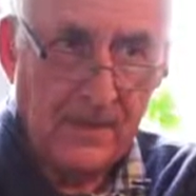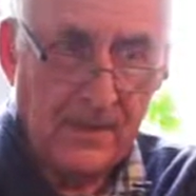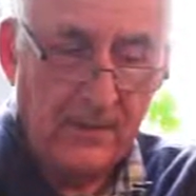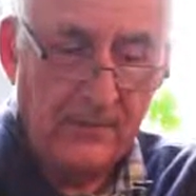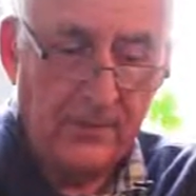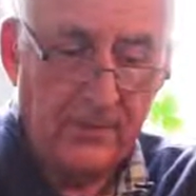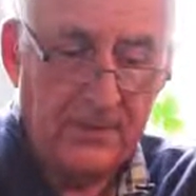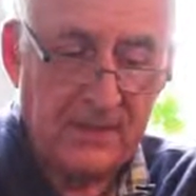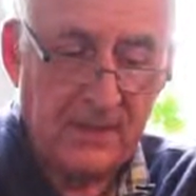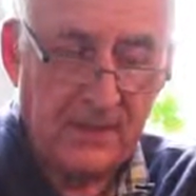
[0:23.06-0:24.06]
and there was a
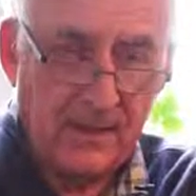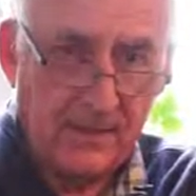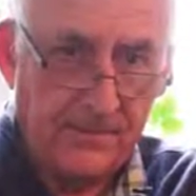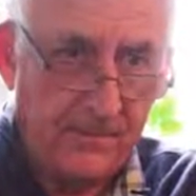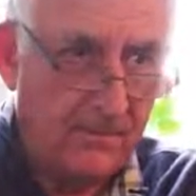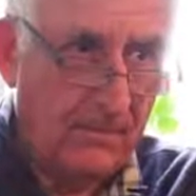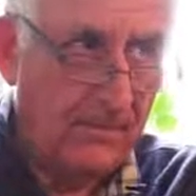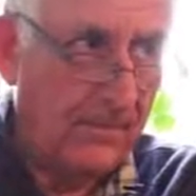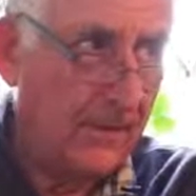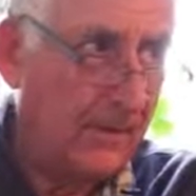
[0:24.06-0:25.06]
particular
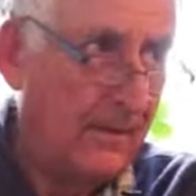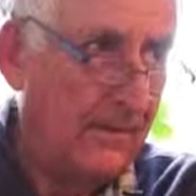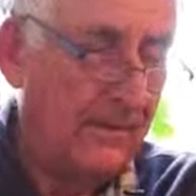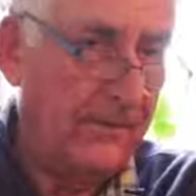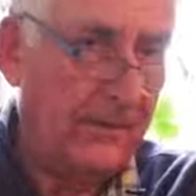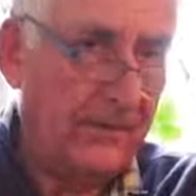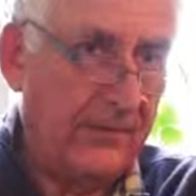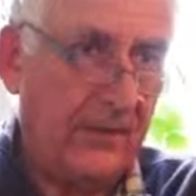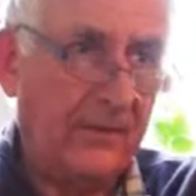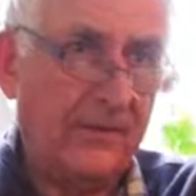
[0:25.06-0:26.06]
problem with
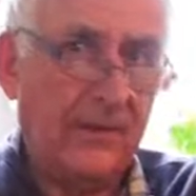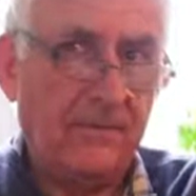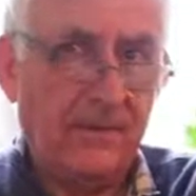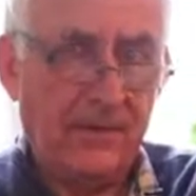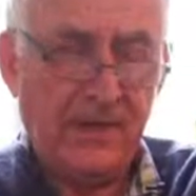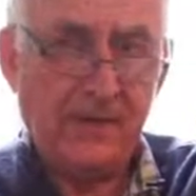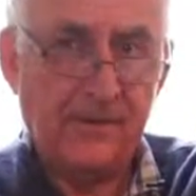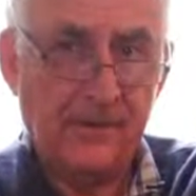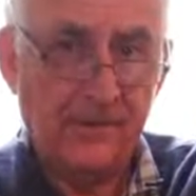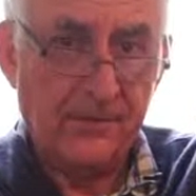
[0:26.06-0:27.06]
16 to 17
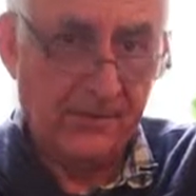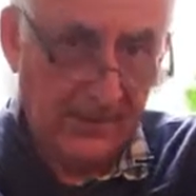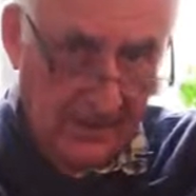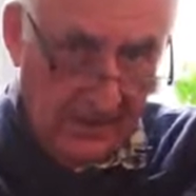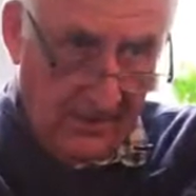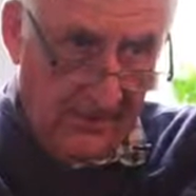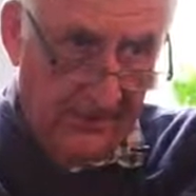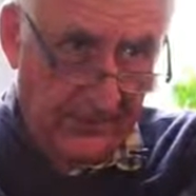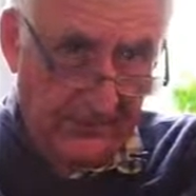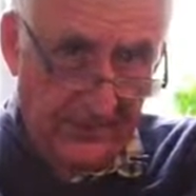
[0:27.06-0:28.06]
year olds.
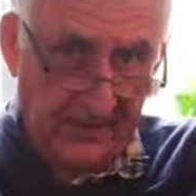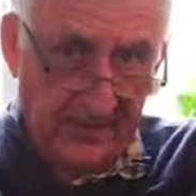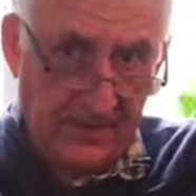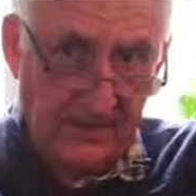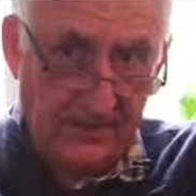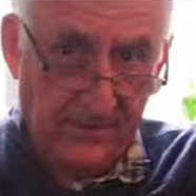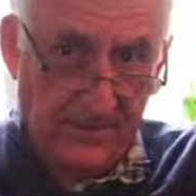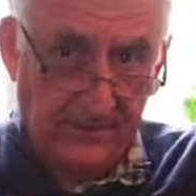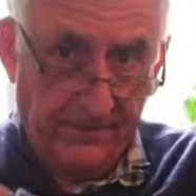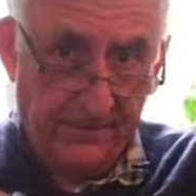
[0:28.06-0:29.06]
So at 16 you're
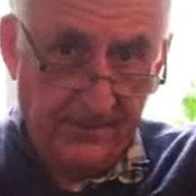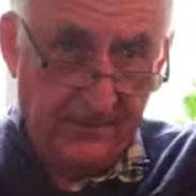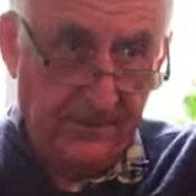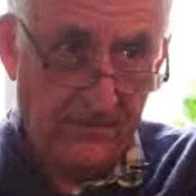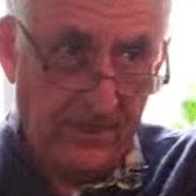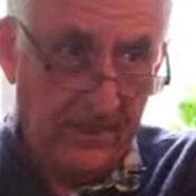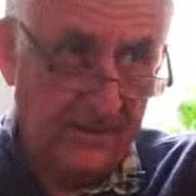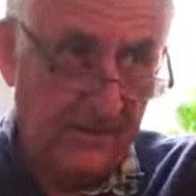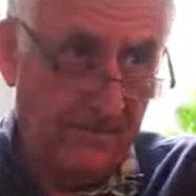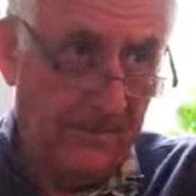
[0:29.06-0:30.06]
left if you've been
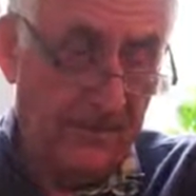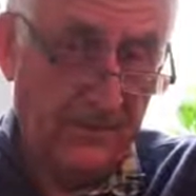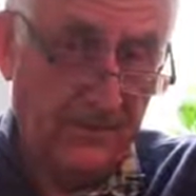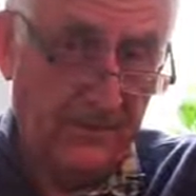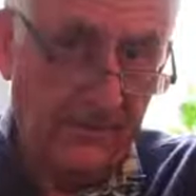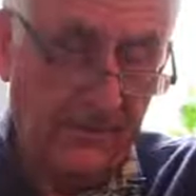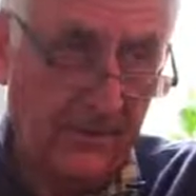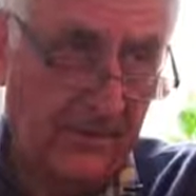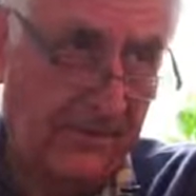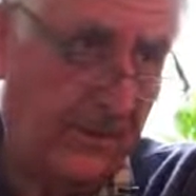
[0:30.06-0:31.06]
adopted, or if you're
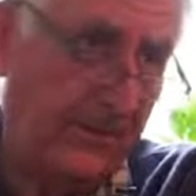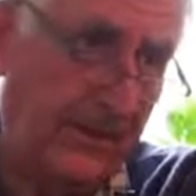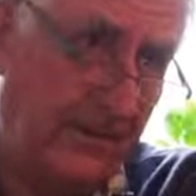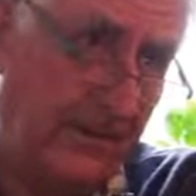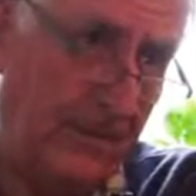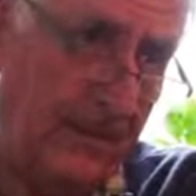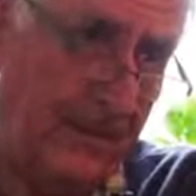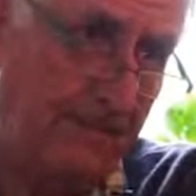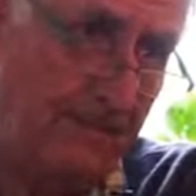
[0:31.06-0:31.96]
not adopted, if you've been